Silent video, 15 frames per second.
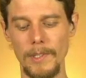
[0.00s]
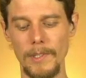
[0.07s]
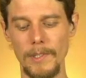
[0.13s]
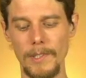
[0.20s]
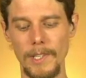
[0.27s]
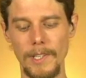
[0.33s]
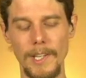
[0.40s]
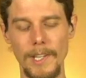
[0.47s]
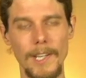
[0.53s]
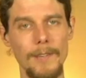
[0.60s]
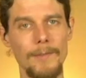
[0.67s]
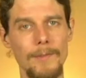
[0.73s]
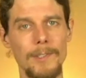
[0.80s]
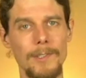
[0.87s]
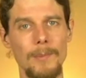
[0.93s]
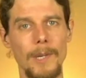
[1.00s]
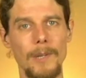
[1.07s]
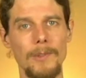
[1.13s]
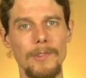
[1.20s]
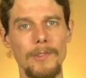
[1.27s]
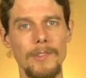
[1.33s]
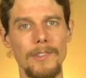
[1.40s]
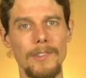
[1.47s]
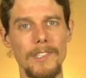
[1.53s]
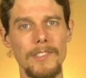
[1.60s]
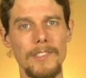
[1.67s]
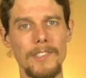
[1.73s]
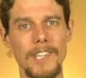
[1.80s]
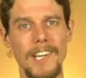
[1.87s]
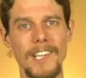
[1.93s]
that life is about this
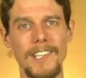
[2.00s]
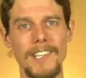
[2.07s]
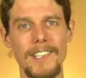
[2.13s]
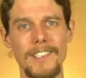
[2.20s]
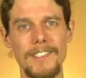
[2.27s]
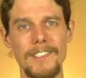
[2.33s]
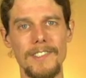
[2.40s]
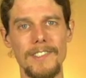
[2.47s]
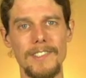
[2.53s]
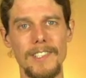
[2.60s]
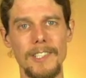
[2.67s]
kindness.